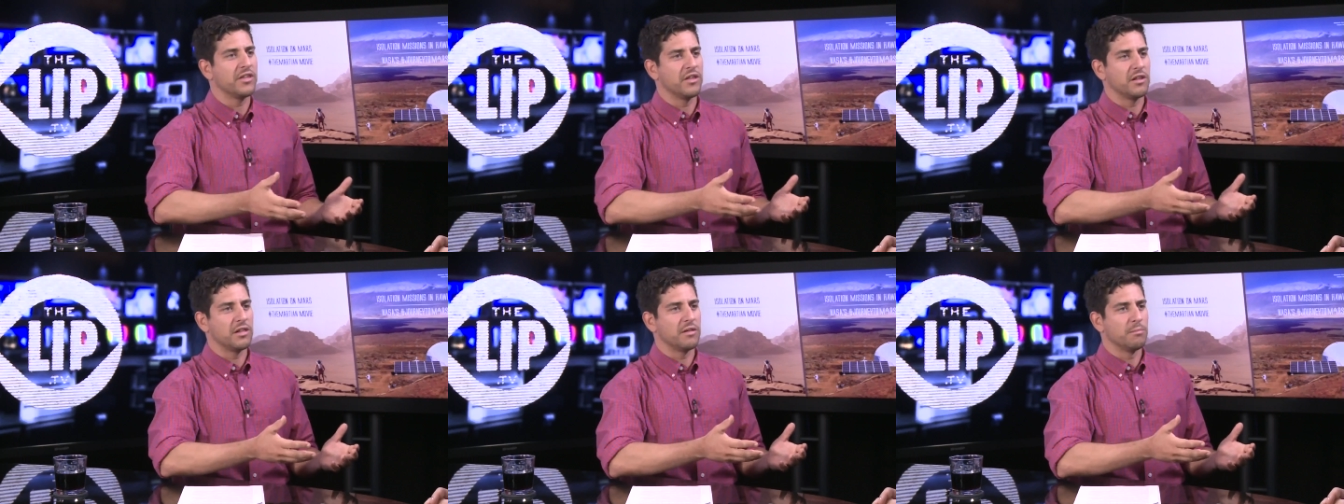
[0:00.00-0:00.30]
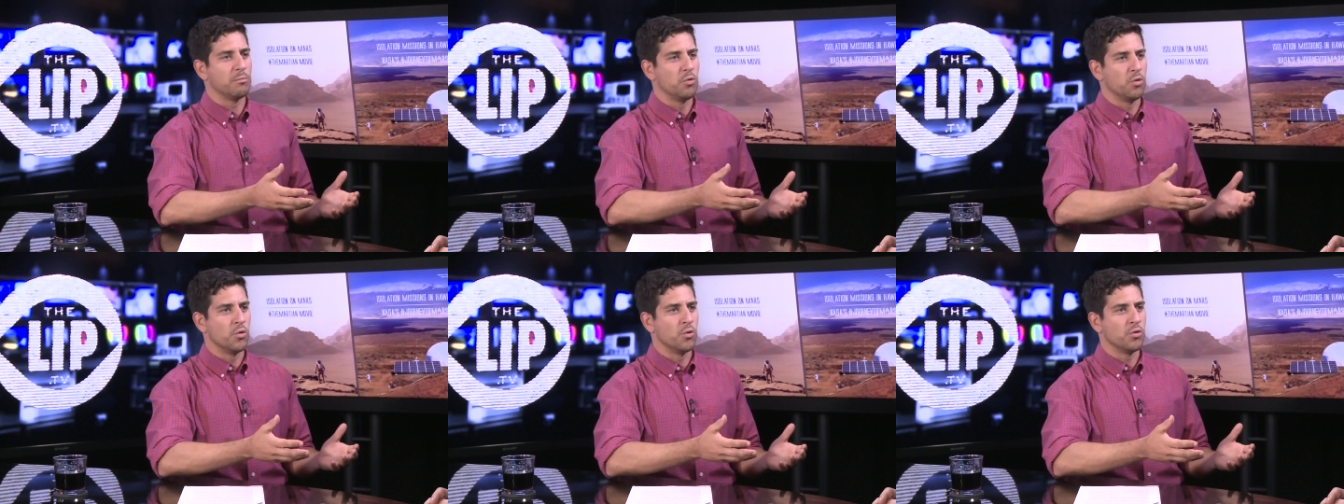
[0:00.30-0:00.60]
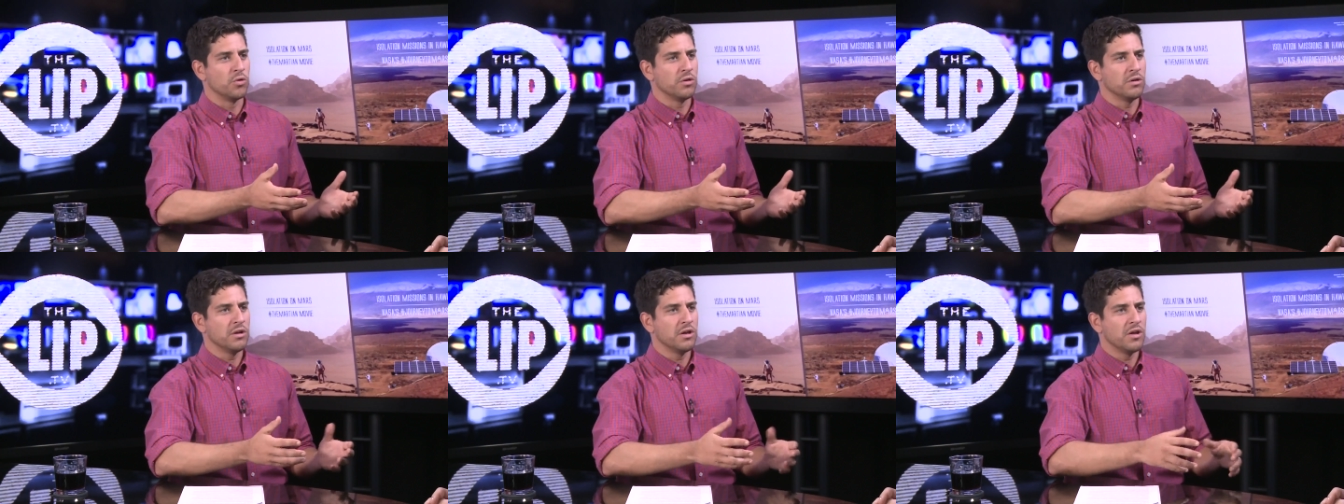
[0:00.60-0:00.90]
the moon,
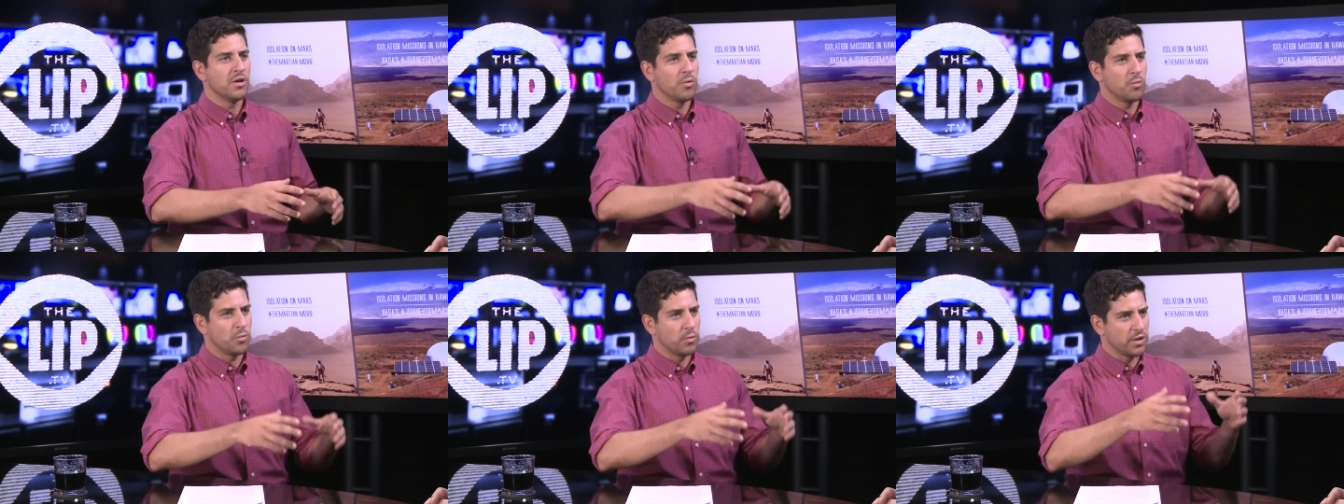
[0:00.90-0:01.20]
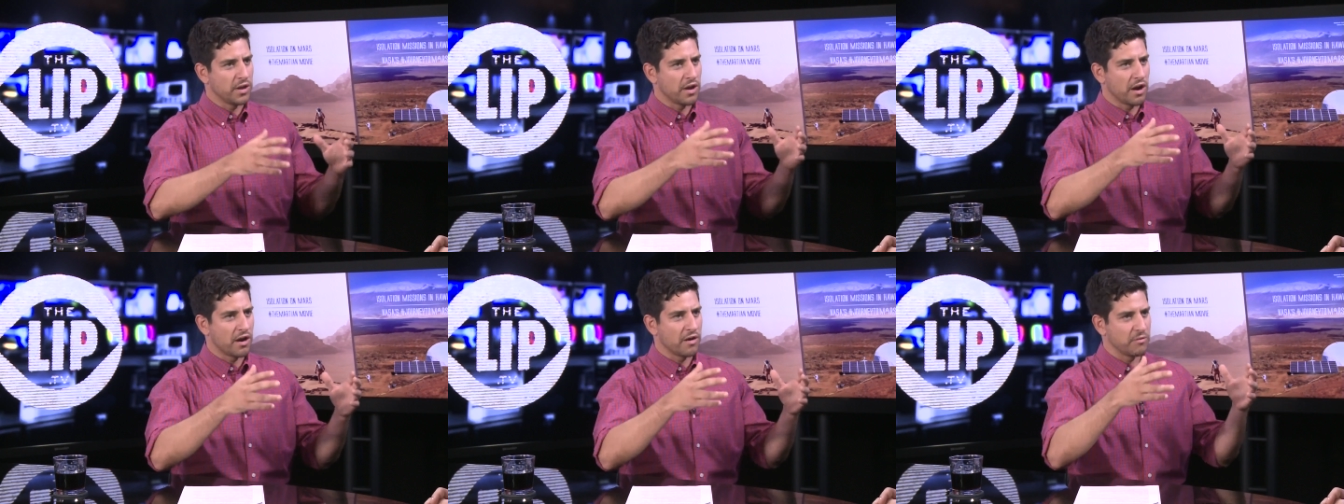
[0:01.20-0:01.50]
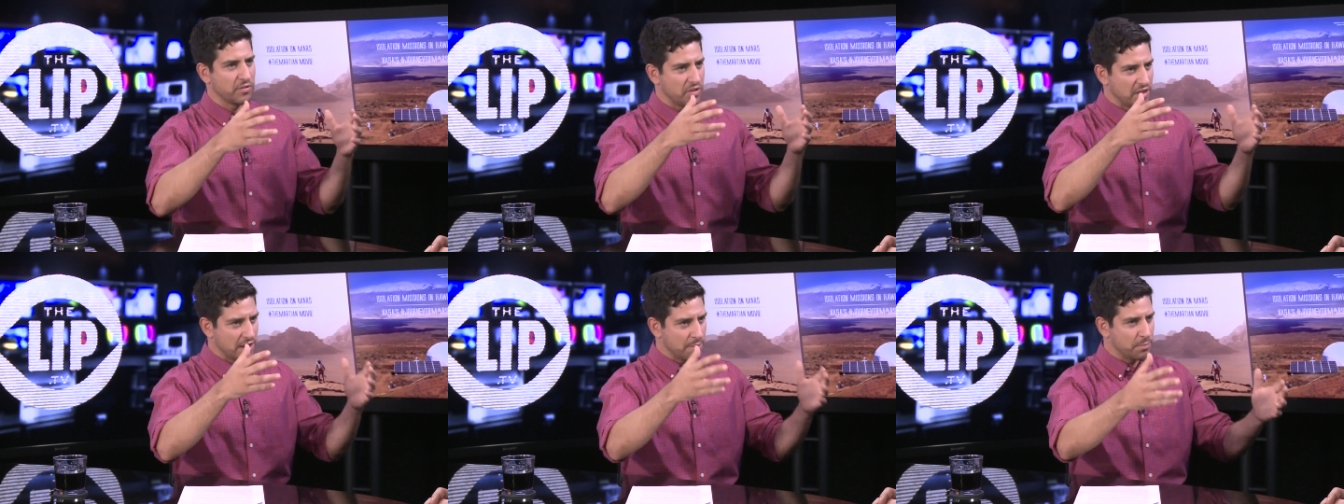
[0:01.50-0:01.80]
we are
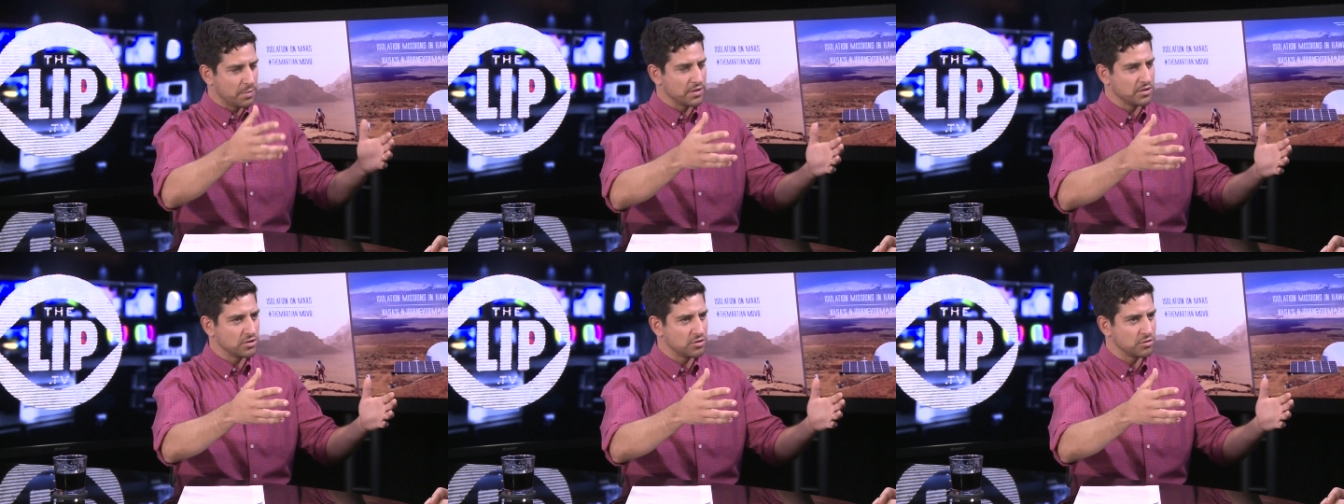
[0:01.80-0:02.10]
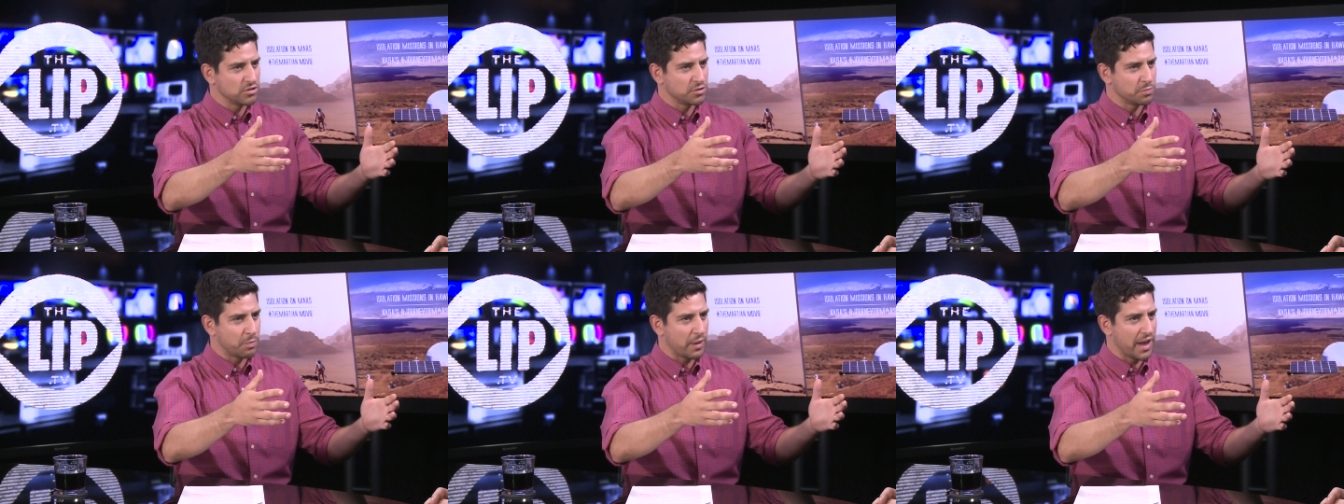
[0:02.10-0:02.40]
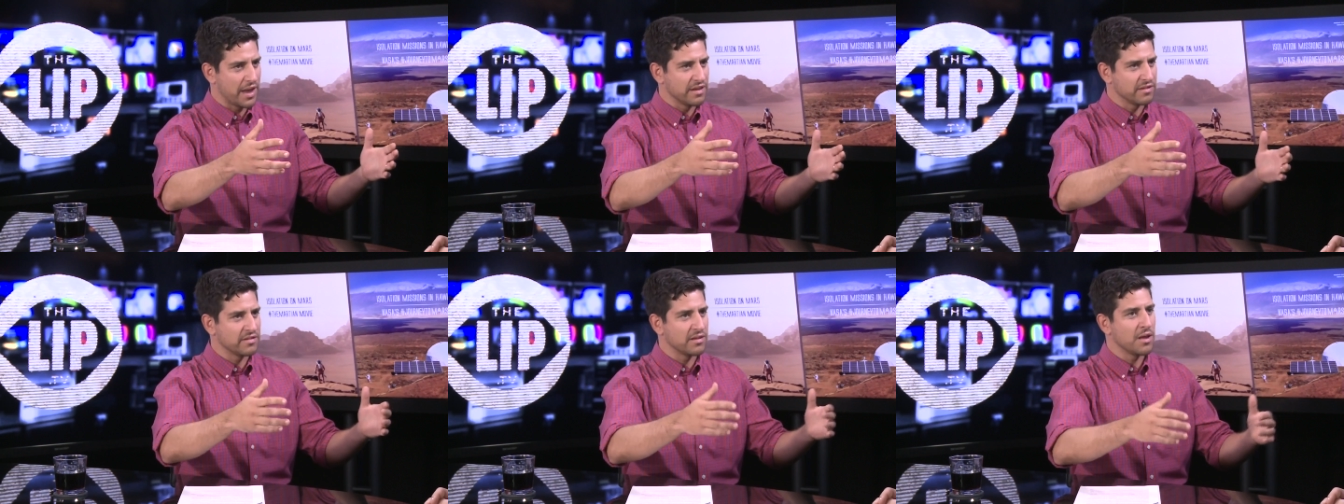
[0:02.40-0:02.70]
deep into
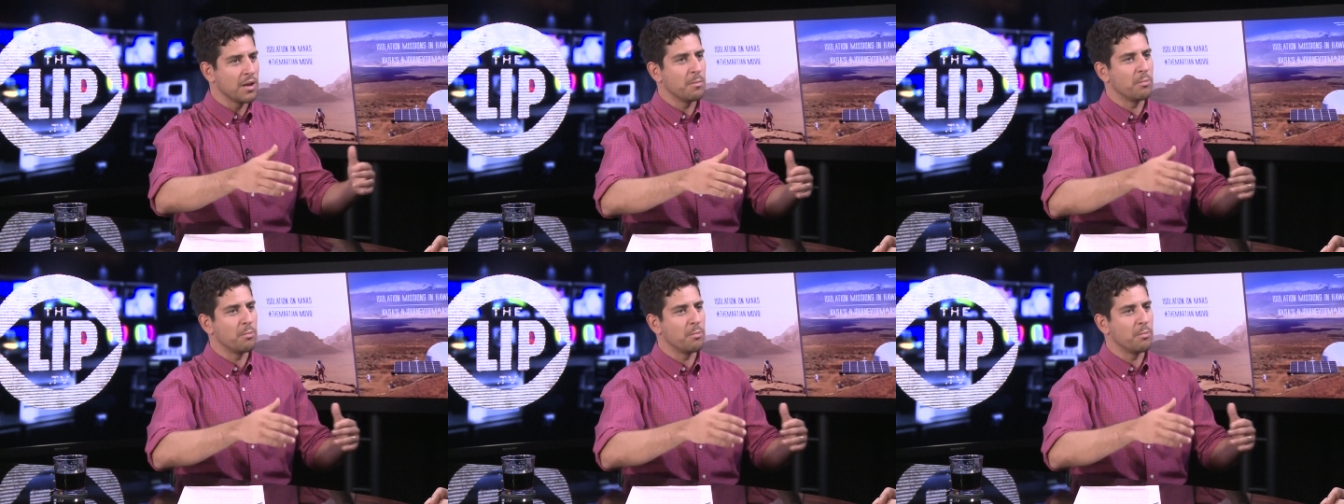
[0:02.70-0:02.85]
space,